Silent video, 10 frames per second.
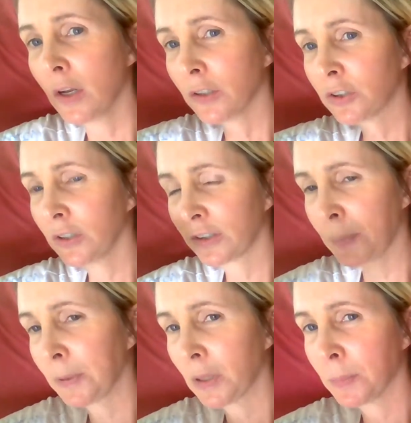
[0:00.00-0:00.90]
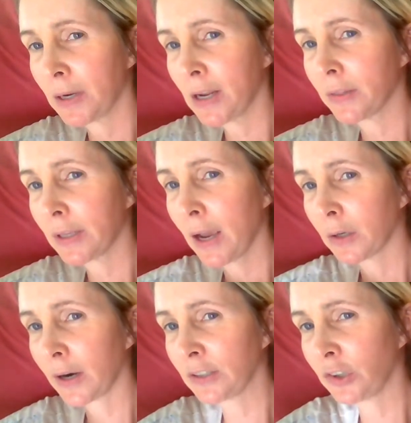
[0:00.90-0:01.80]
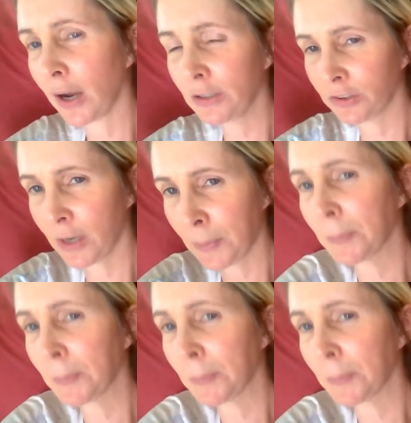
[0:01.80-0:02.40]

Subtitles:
As soon as they put the money on the counter, I step